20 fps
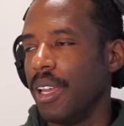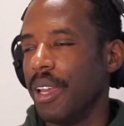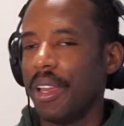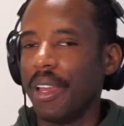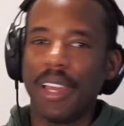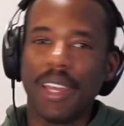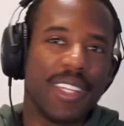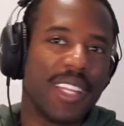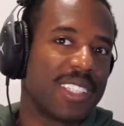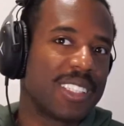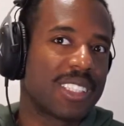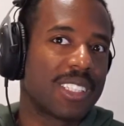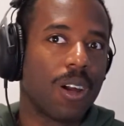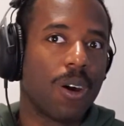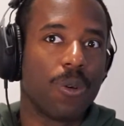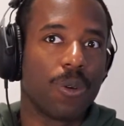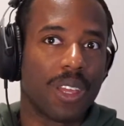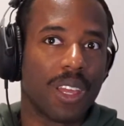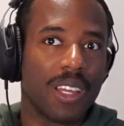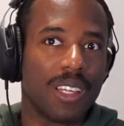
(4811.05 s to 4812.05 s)
And that's
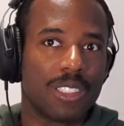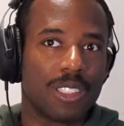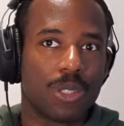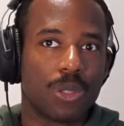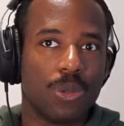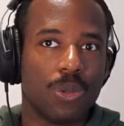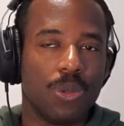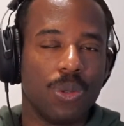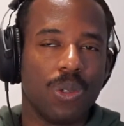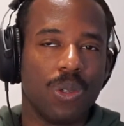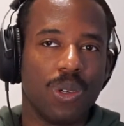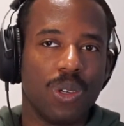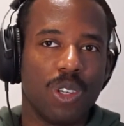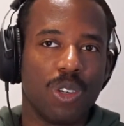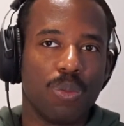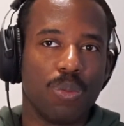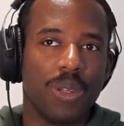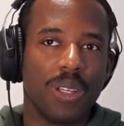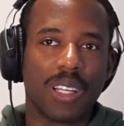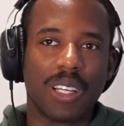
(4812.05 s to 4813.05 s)
okay too,
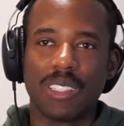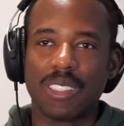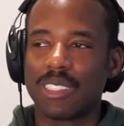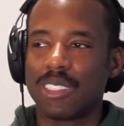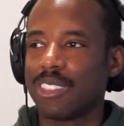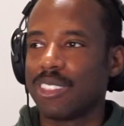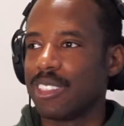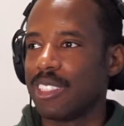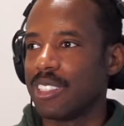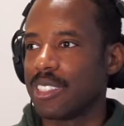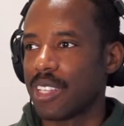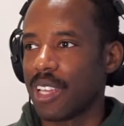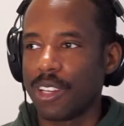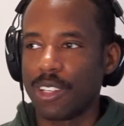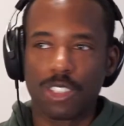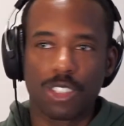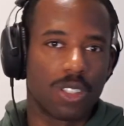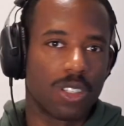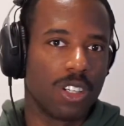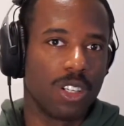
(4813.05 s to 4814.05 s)
because
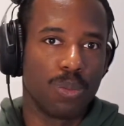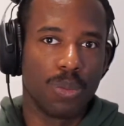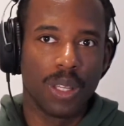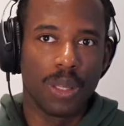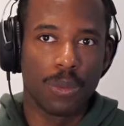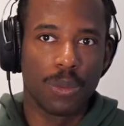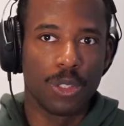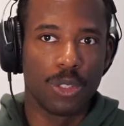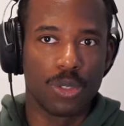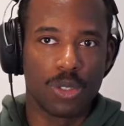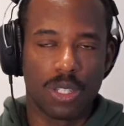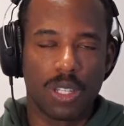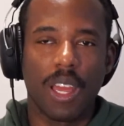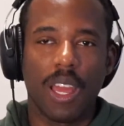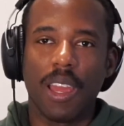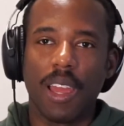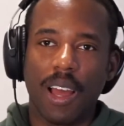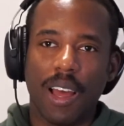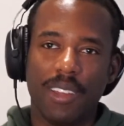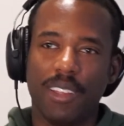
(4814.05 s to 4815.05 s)
designers are going to be able to use the
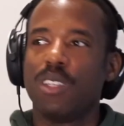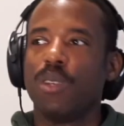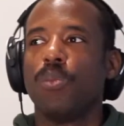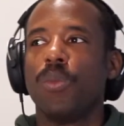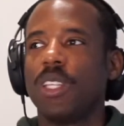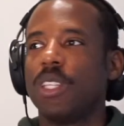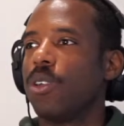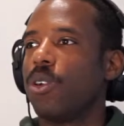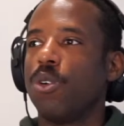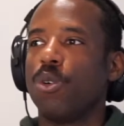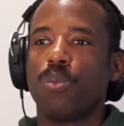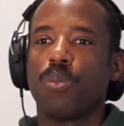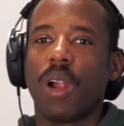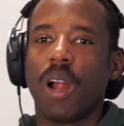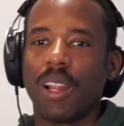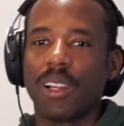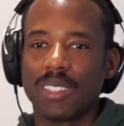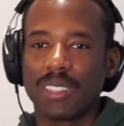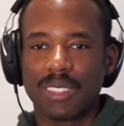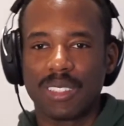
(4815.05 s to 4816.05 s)
AI to make their own
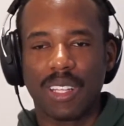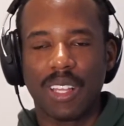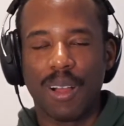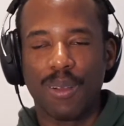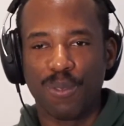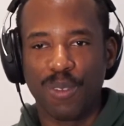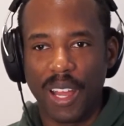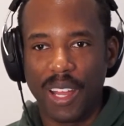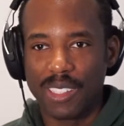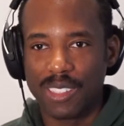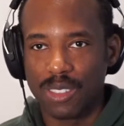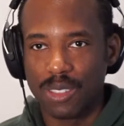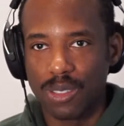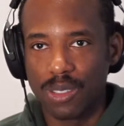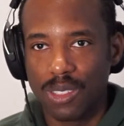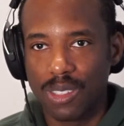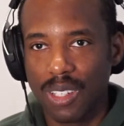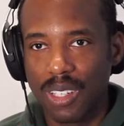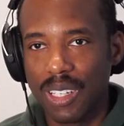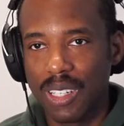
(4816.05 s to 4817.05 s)
products a lot faster.
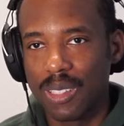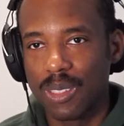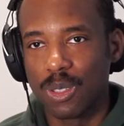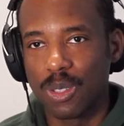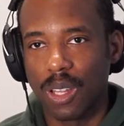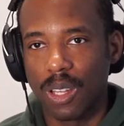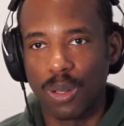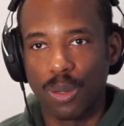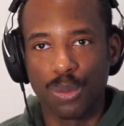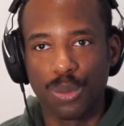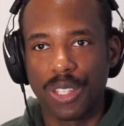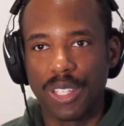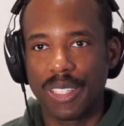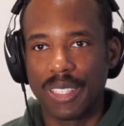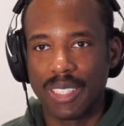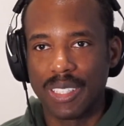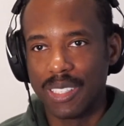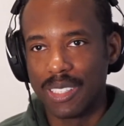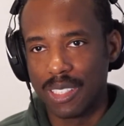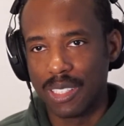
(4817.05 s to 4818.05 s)
So I don't think
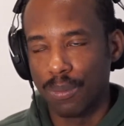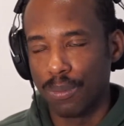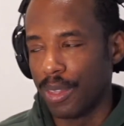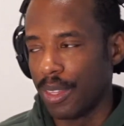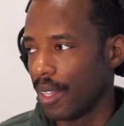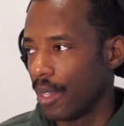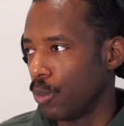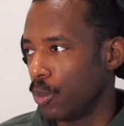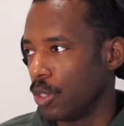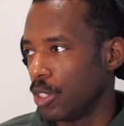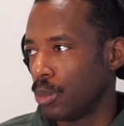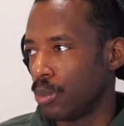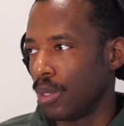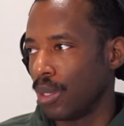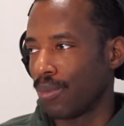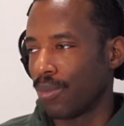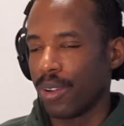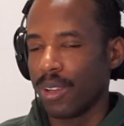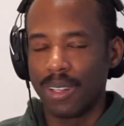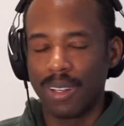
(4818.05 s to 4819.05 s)
it's something that we should be
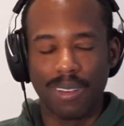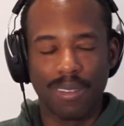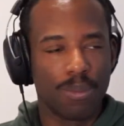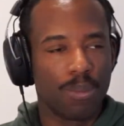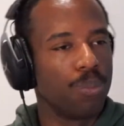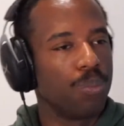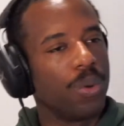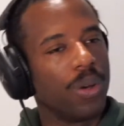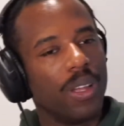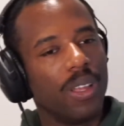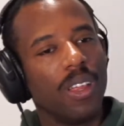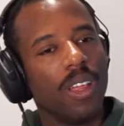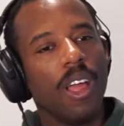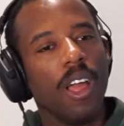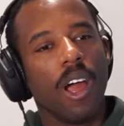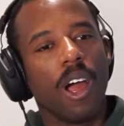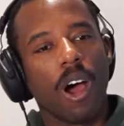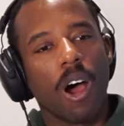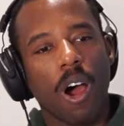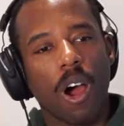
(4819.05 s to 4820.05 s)
afraid of. But
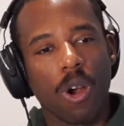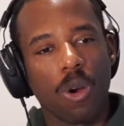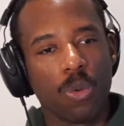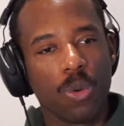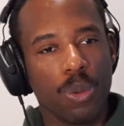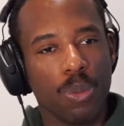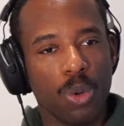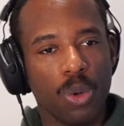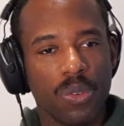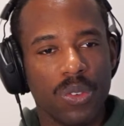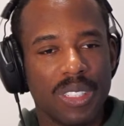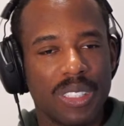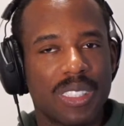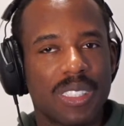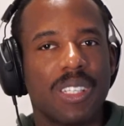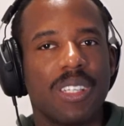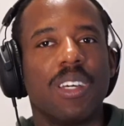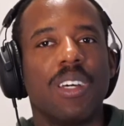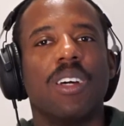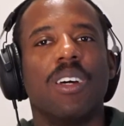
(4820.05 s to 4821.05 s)
are we moving
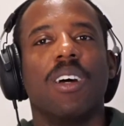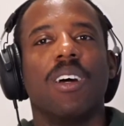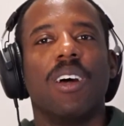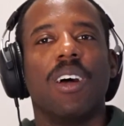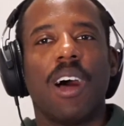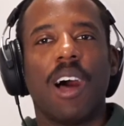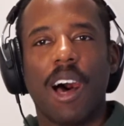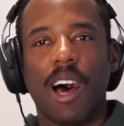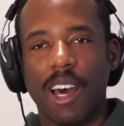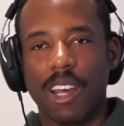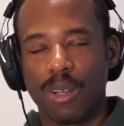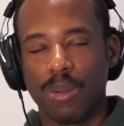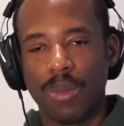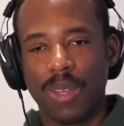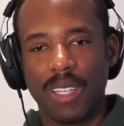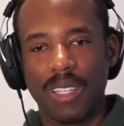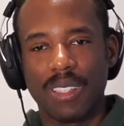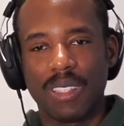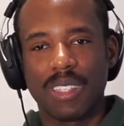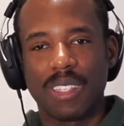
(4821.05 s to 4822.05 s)
to
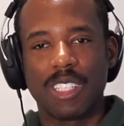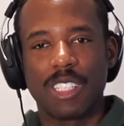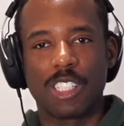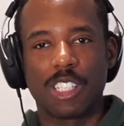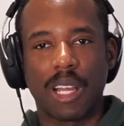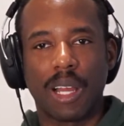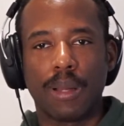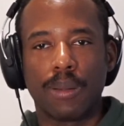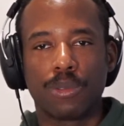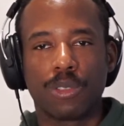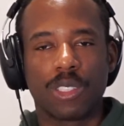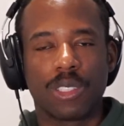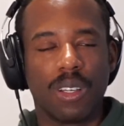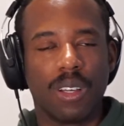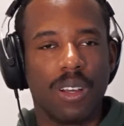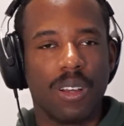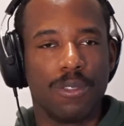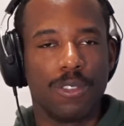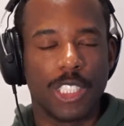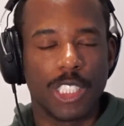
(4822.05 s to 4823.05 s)
automate the jobs
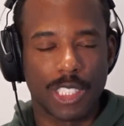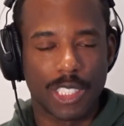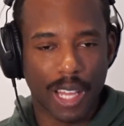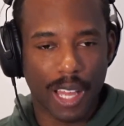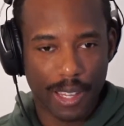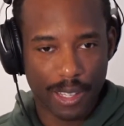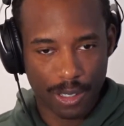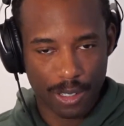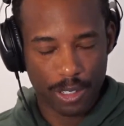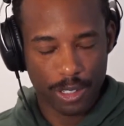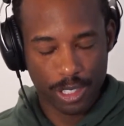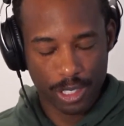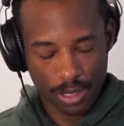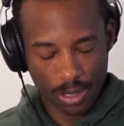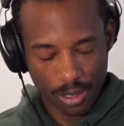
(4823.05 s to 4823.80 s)
of designers?